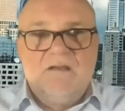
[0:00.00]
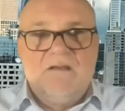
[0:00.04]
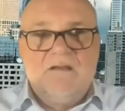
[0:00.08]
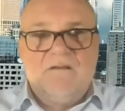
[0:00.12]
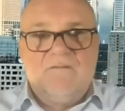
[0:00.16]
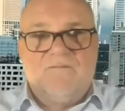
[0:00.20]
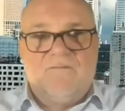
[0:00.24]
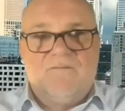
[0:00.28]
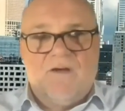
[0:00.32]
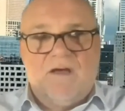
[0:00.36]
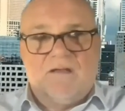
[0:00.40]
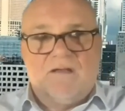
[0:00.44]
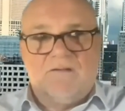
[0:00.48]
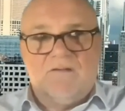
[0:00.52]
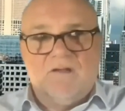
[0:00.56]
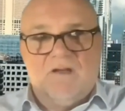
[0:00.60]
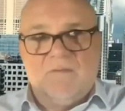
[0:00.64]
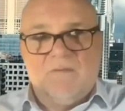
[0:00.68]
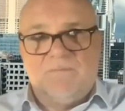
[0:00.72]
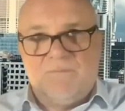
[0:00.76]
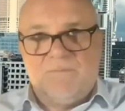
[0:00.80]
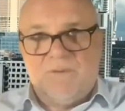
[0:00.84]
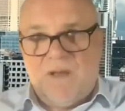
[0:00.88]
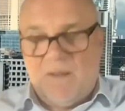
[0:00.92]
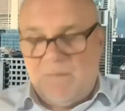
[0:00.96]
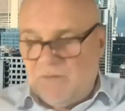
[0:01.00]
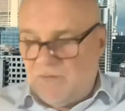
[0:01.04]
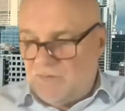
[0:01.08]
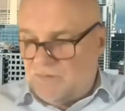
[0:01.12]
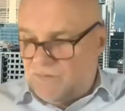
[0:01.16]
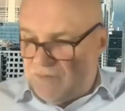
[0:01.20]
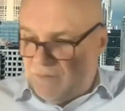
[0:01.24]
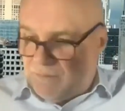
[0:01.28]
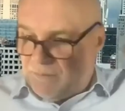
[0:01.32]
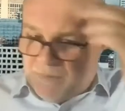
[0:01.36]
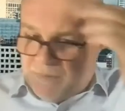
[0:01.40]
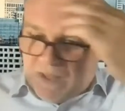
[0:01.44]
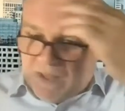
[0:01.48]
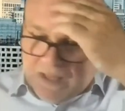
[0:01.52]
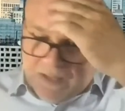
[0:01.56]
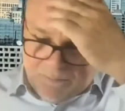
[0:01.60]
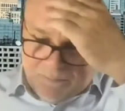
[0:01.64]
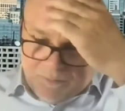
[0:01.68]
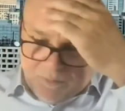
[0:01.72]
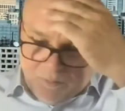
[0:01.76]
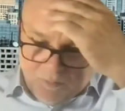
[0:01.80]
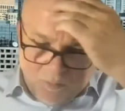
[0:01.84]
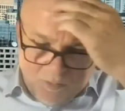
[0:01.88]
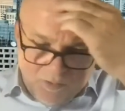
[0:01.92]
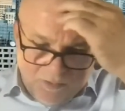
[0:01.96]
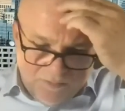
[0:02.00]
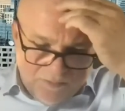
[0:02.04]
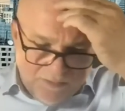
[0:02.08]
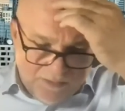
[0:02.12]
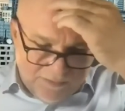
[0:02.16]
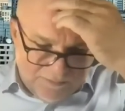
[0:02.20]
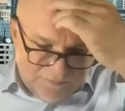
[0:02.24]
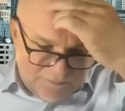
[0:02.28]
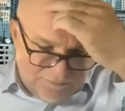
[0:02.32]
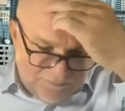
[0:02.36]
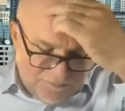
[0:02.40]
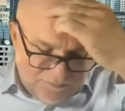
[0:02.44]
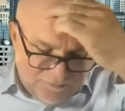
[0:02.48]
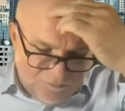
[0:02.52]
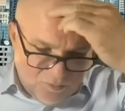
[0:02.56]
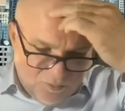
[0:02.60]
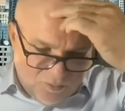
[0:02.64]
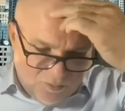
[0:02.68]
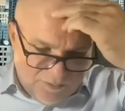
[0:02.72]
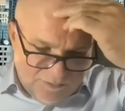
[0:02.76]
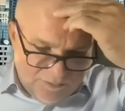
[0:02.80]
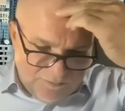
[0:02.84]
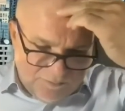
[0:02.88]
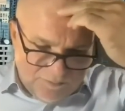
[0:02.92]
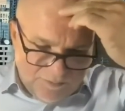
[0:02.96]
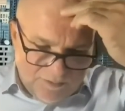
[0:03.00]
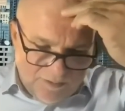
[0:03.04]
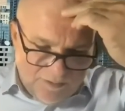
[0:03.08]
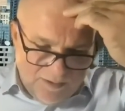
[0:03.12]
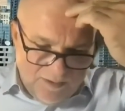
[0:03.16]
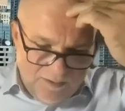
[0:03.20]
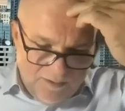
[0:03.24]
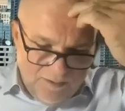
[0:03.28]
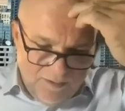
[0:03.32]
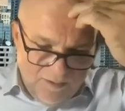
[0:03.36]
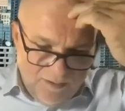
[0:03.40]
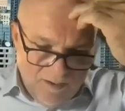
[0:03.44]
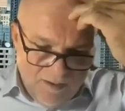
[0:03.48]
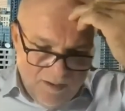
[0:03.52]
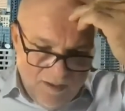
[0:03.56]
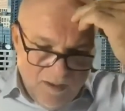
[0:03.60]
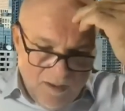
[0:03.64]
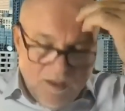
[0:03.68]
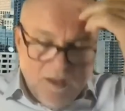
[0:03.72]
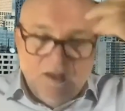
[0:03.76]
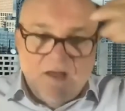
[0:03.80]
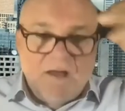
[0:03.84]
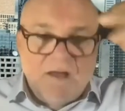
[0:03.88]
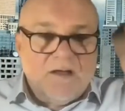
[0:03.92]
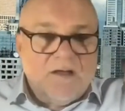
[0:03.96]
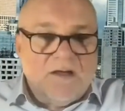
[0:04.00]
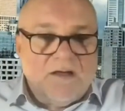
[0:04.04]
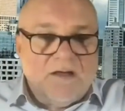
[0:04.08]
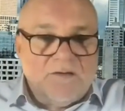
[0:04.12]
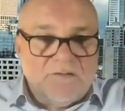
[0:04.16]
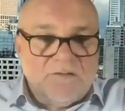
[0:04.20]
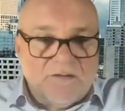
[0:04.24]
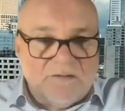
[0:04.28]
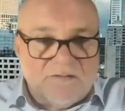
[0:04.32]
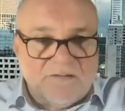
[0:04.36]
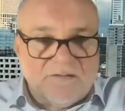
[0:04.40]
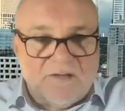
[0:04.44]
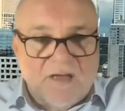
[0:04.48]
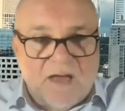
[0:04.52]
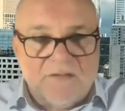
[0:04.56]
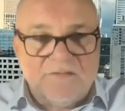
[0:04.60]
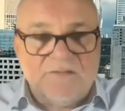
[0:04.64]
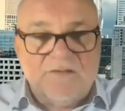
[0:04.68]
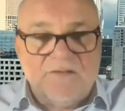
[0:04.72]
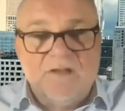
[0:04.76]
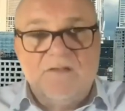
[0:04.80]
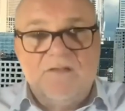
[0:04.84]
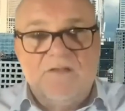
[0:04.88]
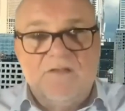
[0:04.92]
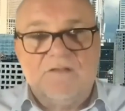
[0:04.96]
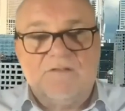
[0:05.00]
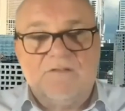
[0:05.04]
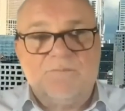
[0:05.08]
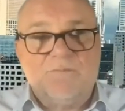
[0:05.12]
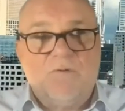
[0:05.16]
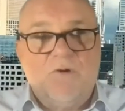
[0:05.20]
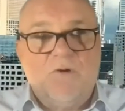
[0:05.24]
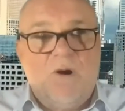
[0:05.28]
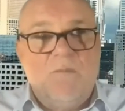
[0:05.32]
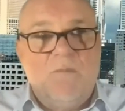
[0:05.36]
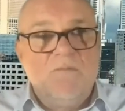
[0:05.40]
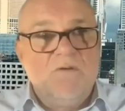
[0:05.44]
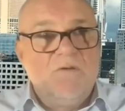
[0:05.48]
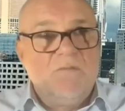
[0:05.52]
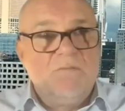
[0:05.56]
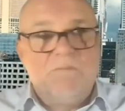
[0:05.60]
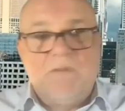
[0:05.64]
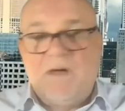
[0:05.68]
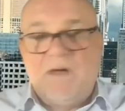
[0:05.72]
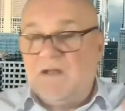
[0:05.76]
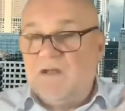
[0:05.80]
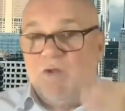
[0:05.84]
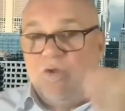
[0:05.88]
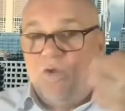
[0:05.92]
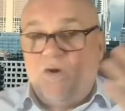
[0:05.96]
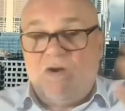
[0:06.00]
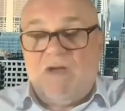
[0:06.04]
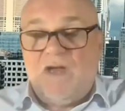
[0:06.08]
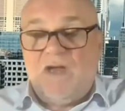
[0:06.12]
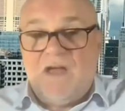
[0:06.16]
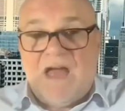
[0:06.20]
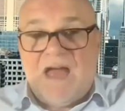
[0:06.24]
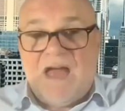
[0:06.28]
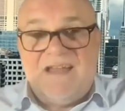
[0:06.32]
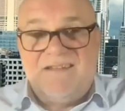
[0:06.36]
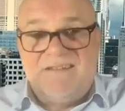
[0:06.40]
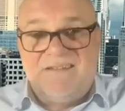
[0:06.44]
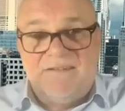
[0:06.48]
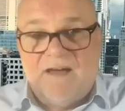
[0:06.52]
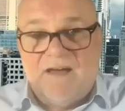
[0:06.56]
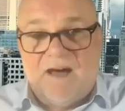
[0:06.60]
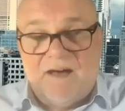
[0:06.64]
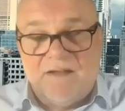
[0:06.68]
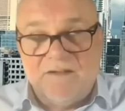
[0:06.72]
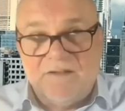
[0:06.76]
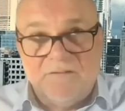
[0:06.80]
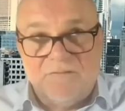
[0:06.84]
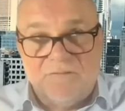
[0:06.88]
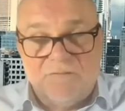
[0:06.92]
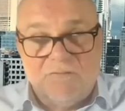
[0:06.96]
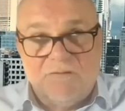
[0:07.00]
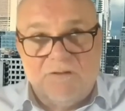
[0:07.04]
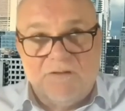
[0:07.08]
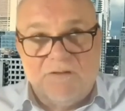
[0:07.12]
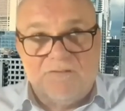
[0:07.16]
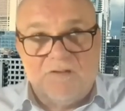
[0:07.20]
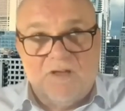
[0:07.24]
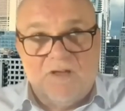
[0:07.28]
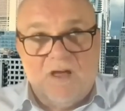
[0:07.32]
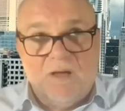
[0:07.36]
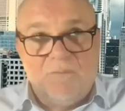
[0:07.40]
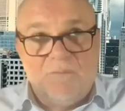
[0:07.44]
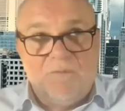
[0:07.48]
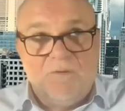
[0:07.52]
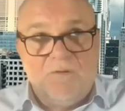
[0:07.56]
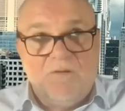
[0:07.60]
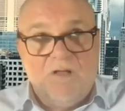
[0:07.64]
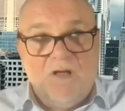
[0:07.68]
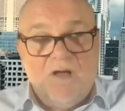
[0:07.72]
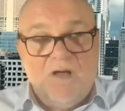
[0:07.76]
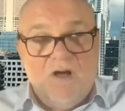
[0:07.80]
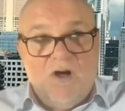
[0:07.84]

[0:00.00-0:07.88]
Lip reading: In fact, I published a paper with Esther Torres again, discussing this problem, but looking at data, for example,